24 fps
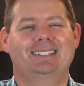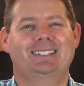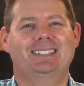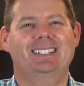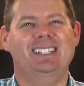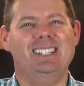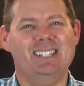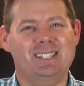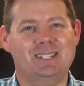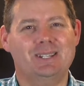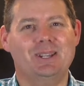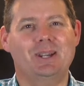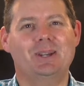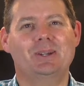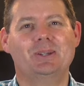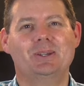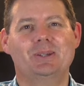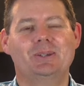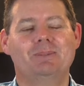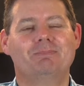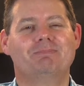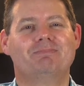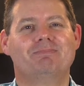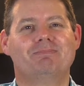"Let's
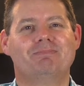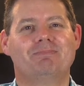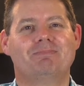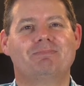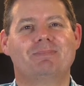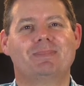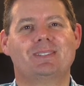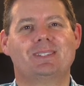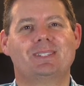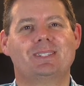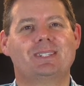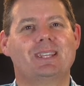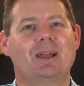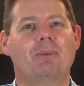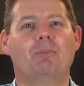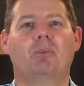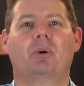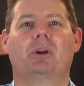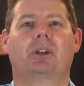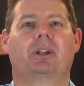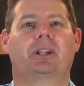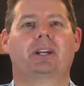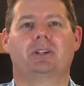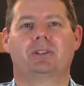go
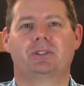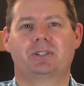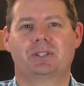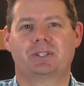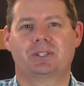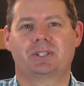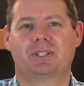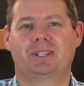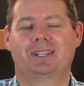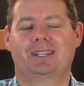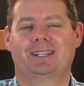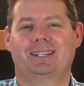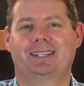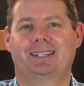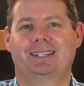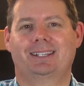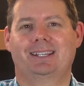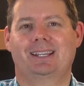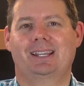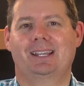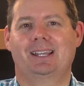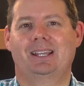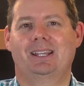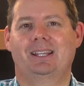somewhere else,
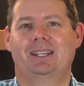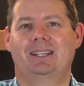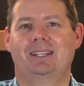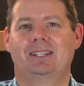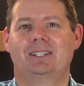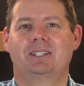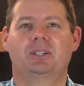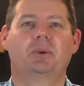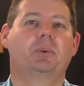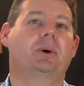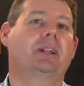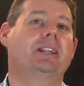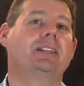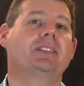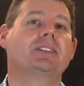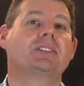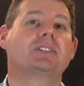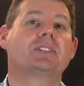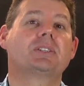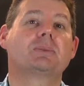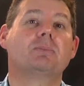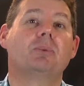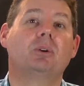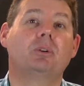to one of the
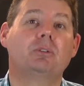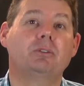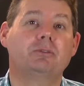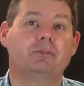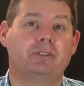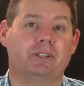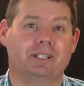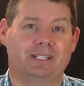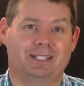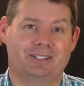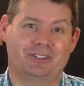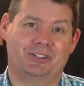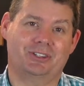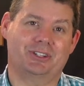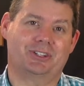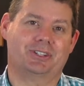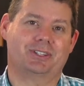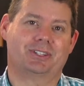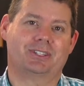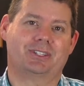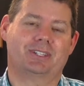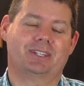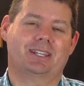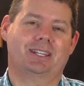small
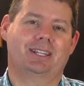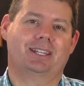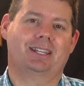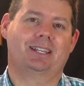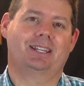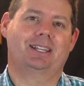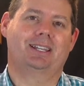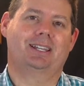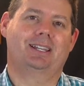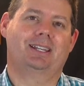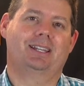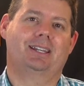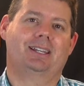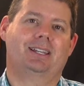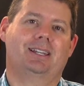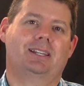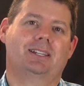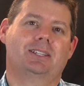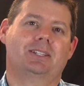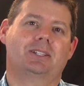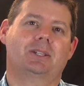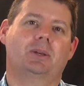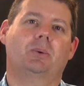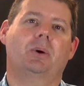villages,
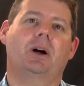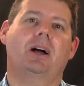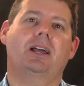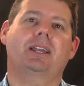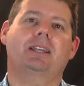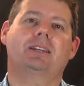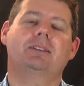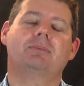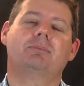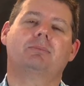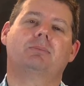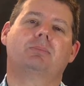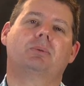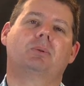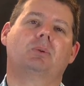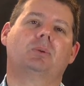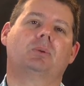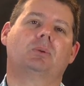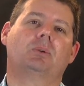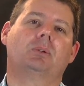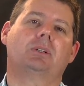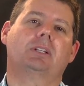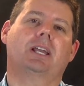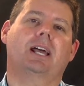so I can
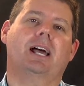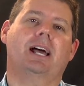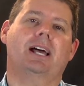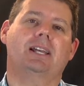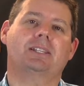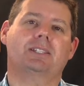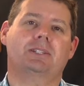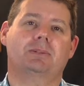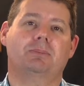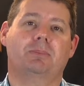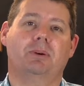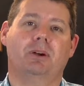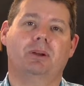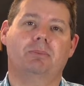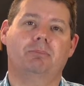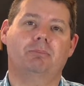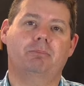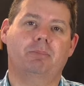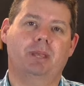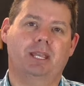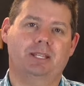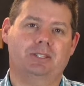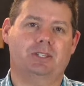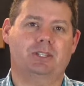broadcast my
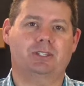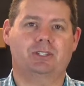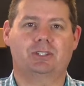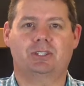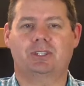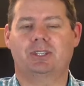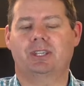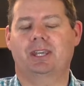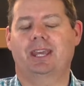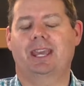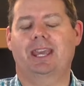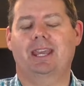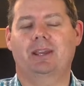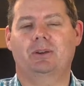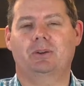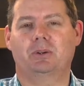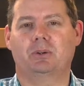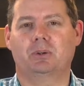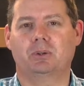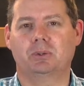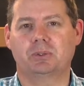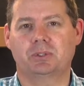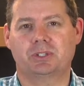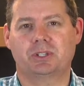message there
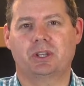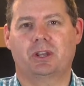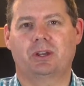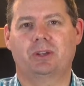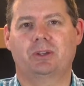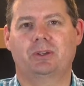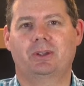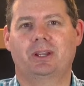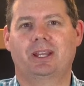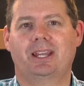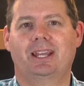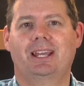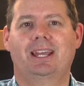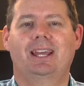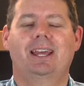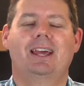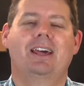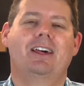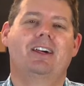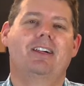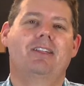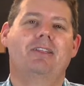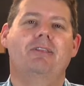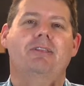also.
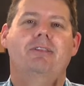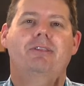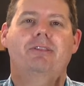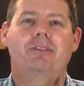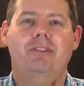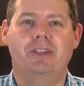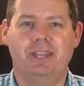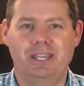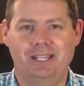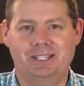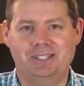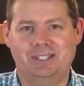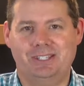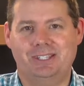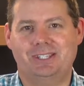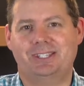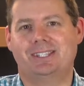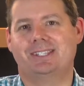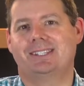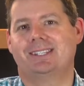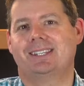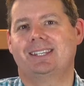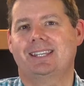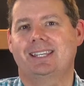
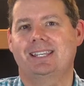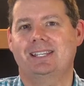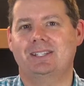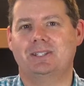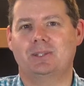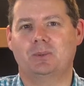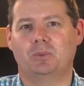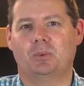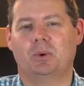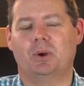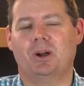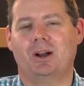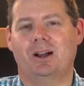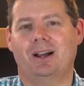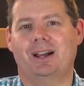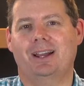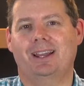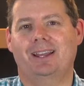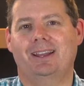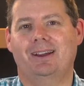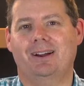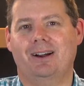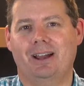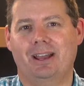This is
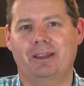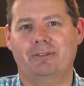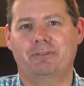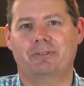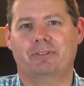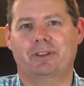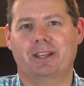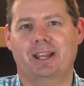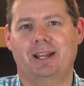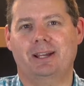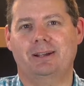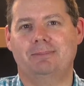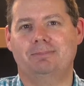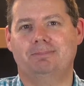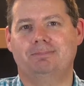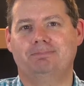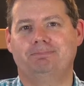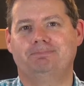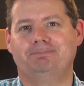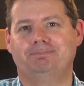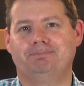why I have come."